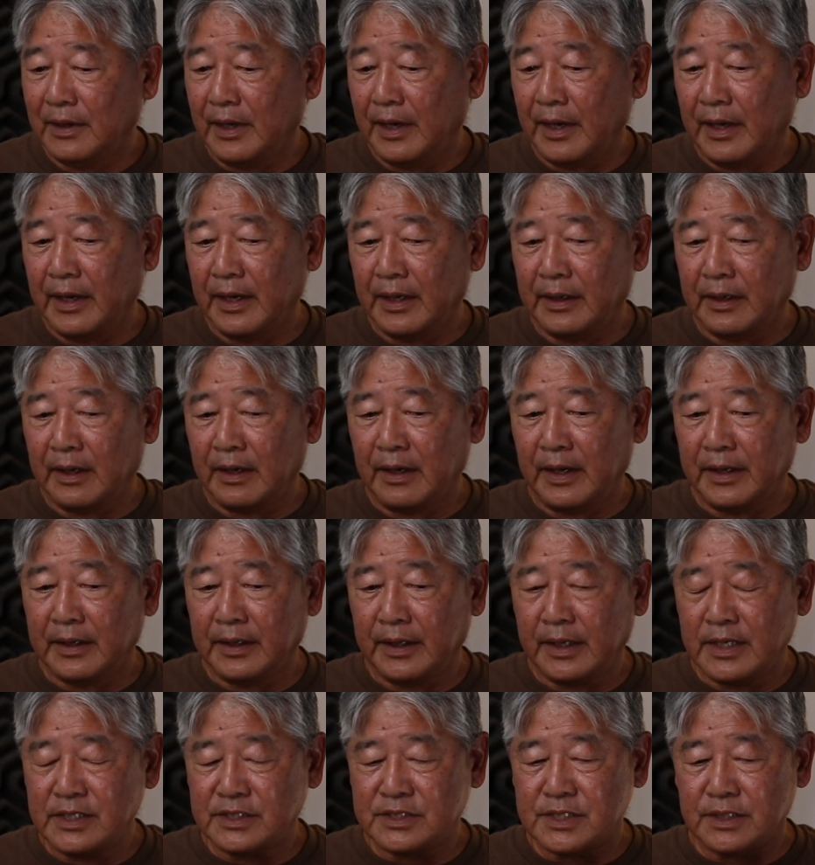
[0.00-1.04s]
And I
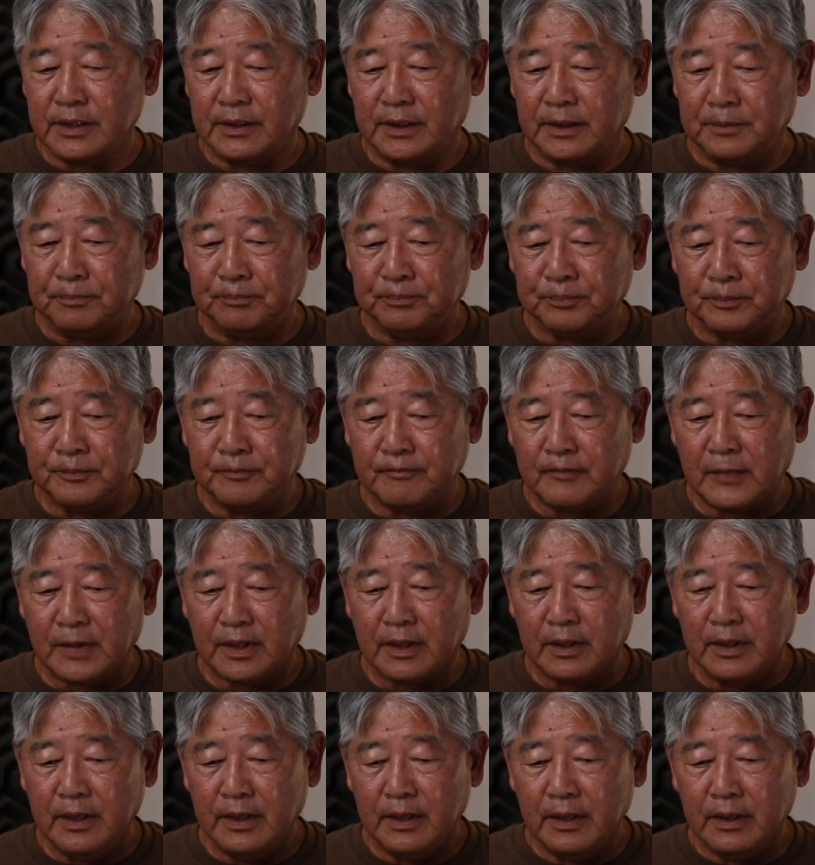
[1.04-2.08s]
guess
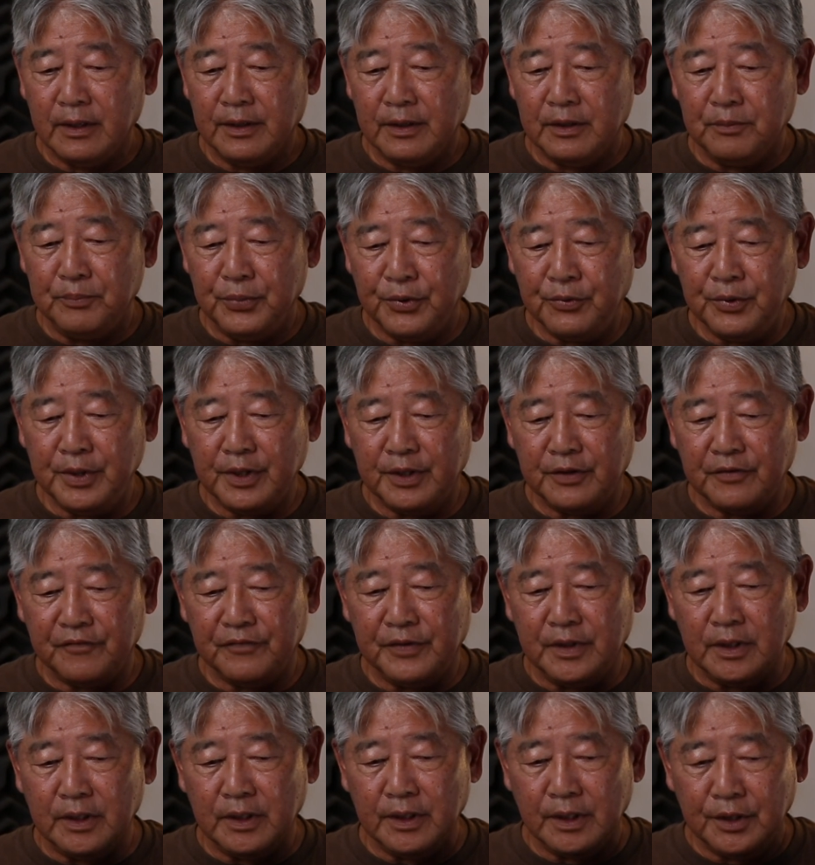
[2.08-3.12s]
the beauty
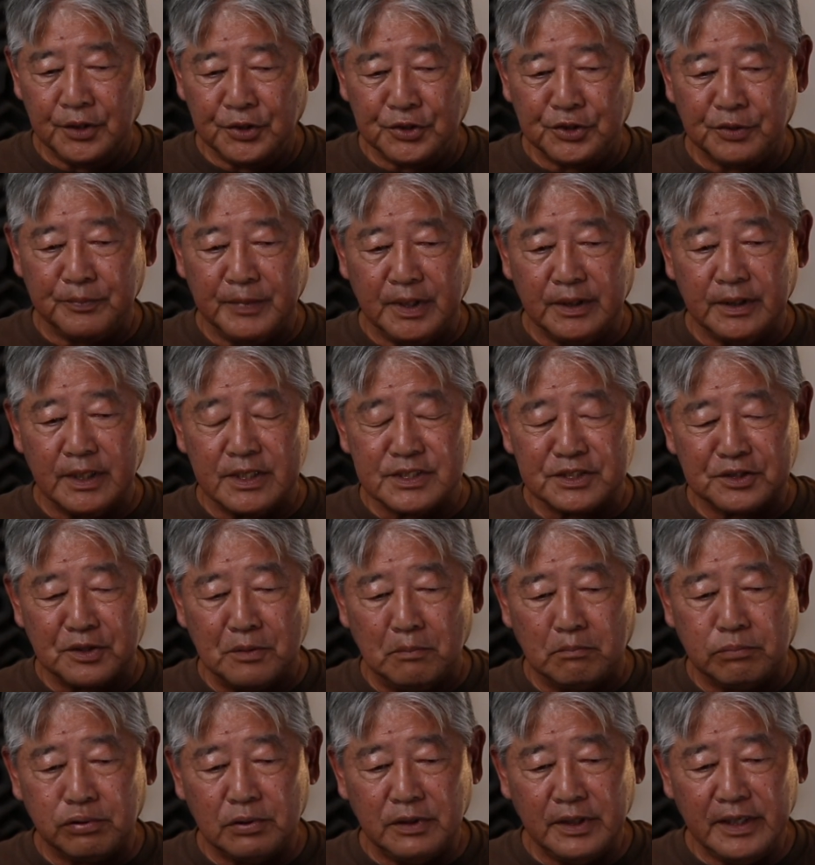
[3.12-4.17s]
of the instrument that's
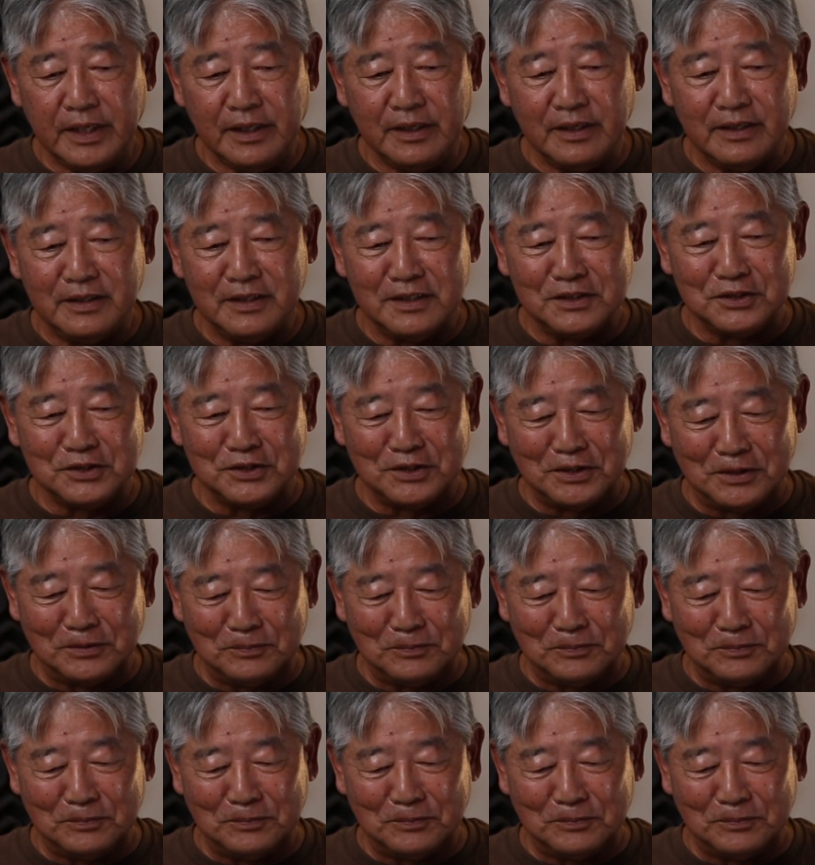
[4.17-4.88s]
completed is,